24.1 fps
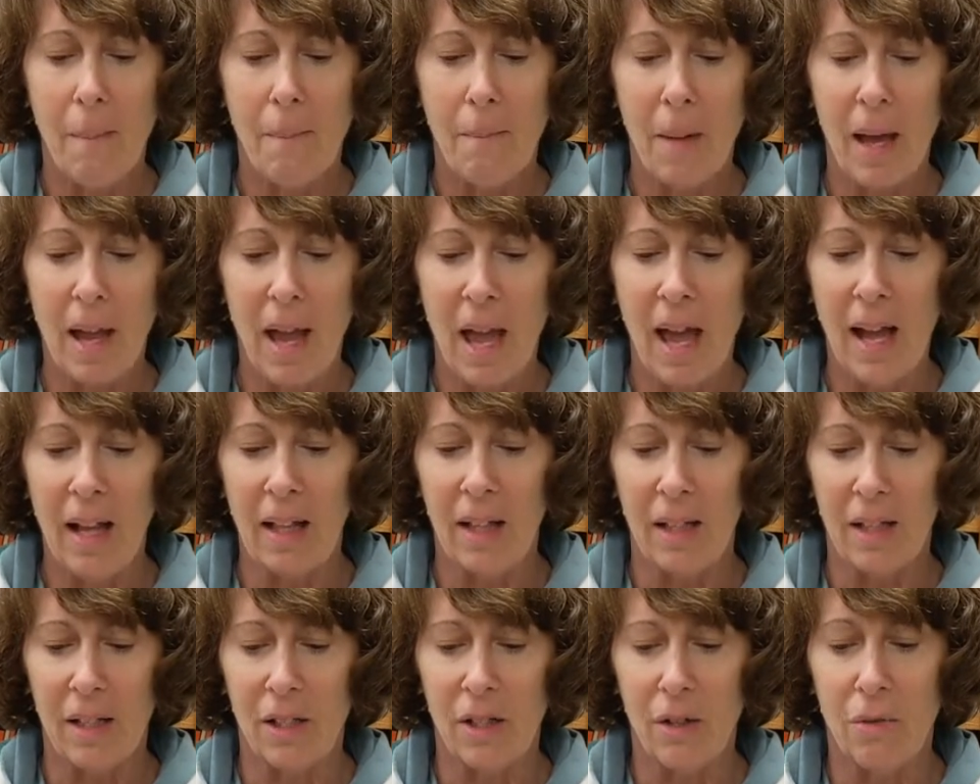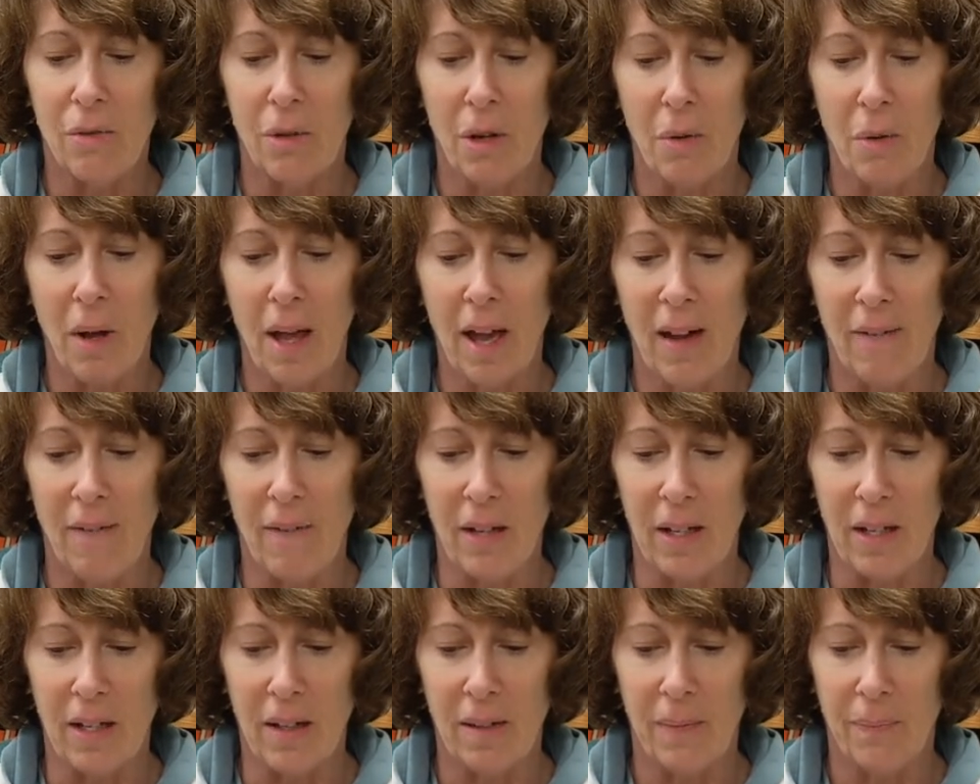My eyelids grow
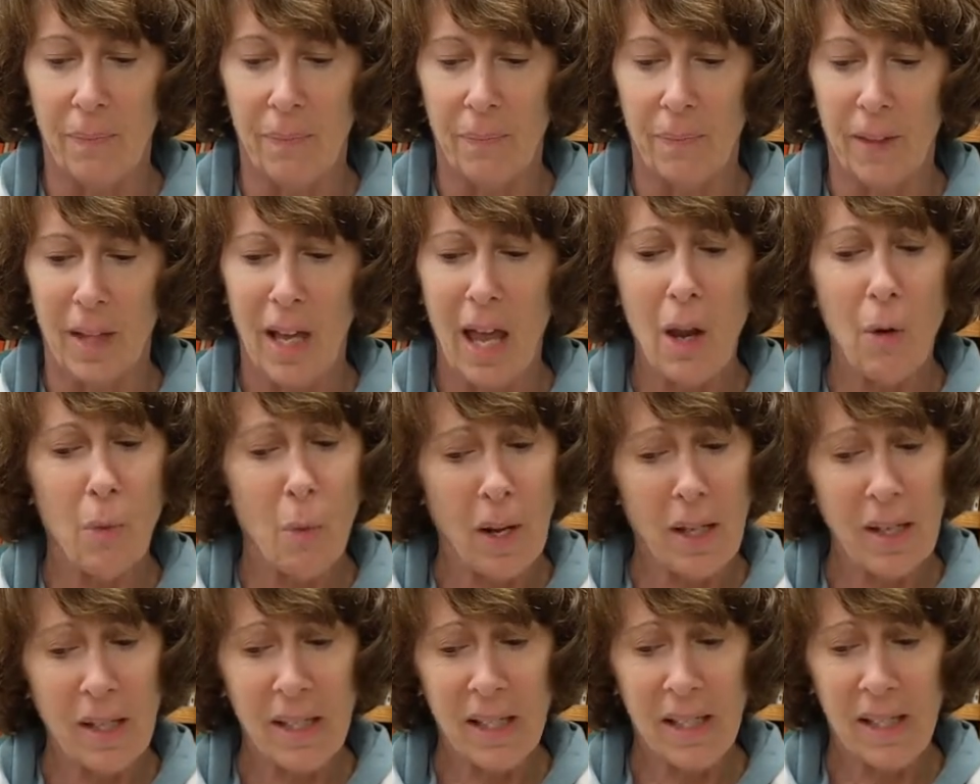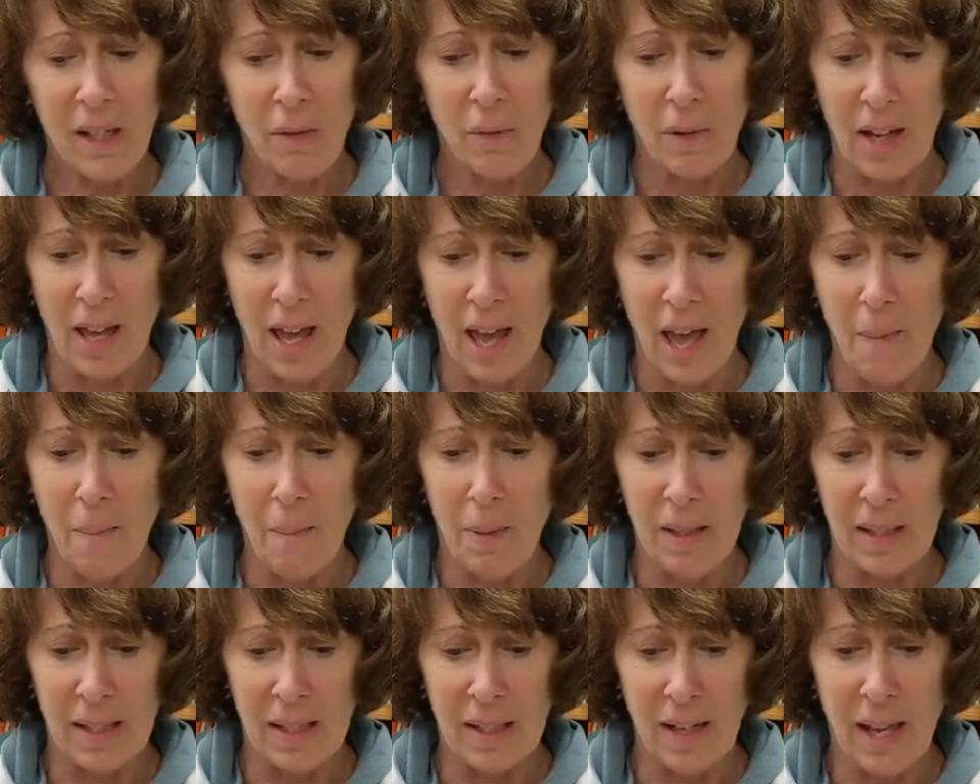heavy. I want to see what
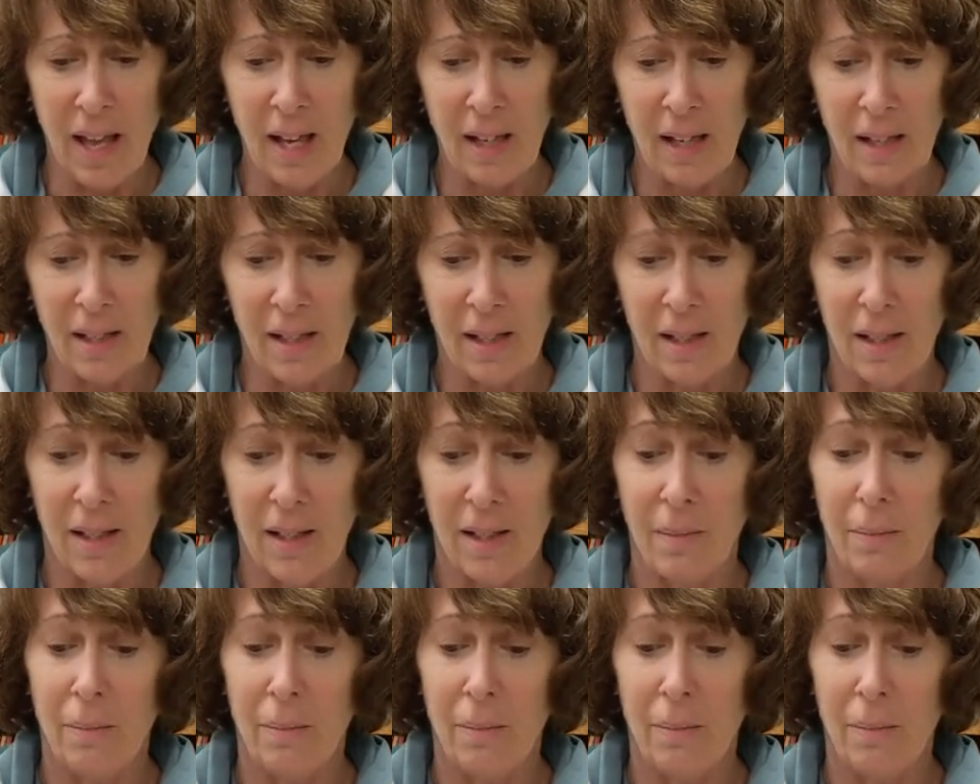happens next,